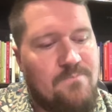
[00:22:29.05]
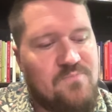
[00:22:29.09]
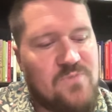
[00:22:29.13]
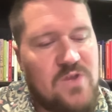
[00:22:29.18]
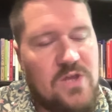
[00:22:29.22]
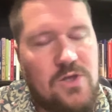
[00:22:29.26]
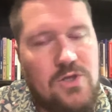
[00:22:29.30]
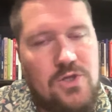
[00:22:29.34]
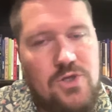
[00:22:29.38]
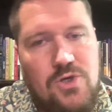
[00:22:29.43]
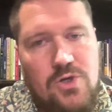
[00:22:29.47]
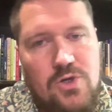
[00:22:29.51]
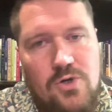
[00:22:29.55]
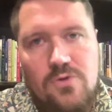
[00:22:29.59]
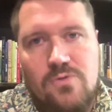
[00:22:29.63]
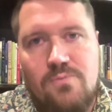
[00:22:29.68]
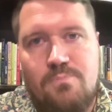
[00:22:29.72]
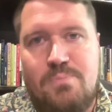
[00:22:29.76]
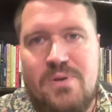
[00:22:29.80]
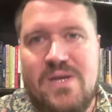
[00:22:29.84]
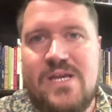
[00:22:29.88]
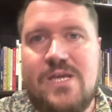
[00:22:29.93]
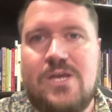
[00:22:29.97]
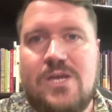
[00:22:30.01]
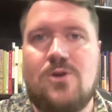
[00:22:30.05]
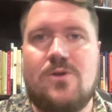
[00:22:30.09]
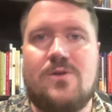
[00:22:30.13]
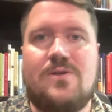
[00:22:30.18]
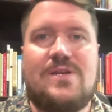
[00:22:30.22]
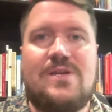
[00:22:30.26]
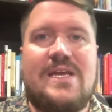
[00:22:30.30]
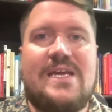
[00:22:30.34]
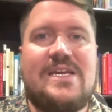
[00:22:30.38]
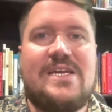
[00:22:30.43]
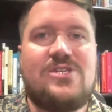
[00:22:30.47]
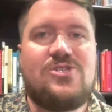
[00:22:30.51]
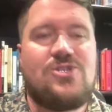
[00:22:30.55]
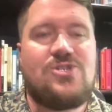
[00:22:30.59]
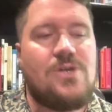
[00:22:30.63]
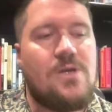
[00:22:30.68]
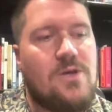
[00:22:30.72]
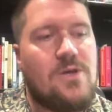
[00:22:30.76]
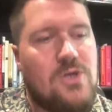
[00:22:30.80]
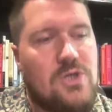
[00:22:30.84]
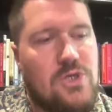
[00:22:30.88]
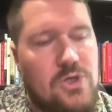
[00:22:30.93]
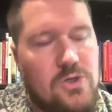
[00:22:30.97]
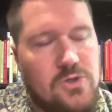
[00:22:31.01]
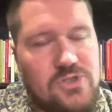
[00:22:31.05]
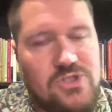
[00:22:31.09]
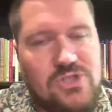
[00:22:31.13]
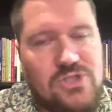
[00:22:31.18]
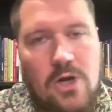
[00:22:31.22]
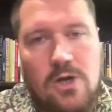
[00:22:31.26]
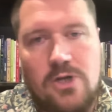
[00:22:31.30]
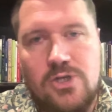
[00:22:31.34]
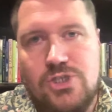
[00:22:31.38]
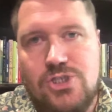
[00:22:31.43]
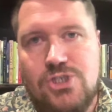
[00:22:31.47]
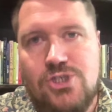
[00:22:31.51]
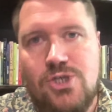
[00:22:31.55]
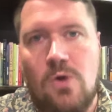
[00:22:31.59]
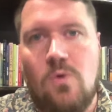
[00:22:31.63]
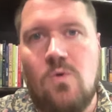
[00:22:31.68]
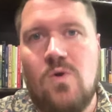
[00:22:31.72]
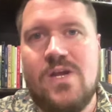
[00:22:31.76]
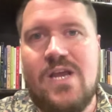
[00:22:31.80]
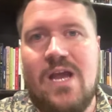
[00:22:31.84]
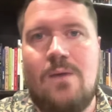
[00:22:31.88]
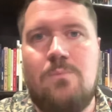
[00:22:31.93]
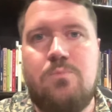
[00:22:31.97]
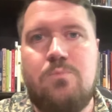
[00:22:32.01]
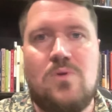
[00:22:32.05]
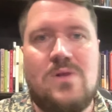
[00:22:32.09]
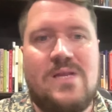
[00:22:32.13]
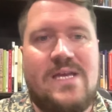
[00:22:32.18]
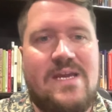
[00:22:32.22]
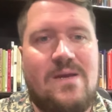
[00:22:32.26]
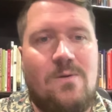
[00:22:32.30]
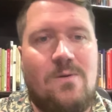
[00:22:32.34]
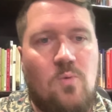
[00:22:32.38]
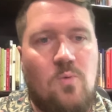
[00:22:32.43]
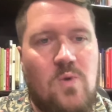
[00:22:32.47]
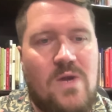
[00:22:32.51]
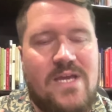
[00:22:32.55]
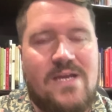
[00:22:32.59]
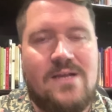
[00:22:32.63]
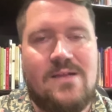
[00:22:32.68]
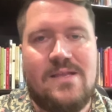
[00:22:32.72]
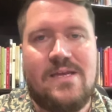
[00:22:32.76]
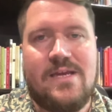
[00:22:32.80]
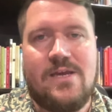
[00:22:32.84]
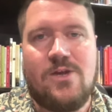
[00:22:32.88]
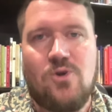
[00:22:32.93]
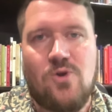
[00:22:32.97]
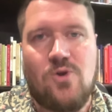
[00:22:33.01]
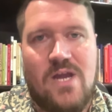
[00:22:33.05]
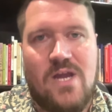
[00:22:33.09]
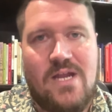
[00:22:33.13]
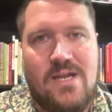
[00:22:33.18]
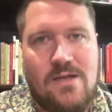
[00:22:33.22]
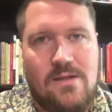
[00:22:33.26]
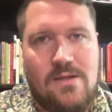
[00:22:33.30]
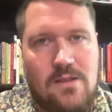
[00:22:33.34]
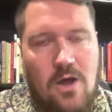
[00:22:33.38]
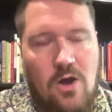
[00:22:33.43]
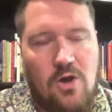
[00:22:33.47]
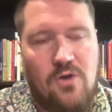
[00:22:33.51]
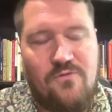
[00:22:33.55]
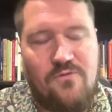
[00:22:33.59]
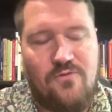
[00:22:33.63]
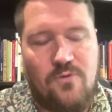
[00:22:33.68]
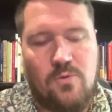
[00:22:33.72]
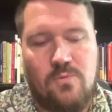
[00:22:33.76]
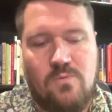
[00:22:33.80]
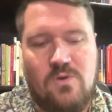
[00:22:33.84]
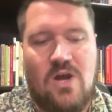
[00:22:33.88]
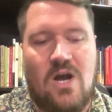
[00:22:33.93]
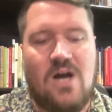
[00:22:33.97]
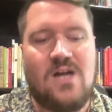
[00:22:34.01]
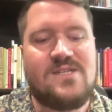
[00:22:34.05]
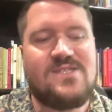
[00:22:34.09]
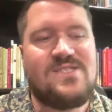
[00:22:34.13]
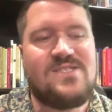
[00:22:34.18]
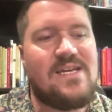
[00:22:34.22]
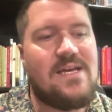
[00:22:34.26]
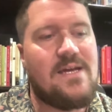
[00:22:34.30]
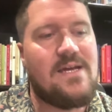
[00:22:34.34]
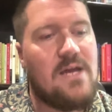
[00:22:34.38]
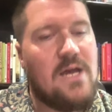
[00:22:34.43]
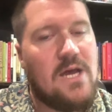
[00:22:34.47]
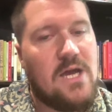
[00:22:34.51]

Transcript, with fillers: you'll pick your niche, you'll start showing up weekly, creating long-form content,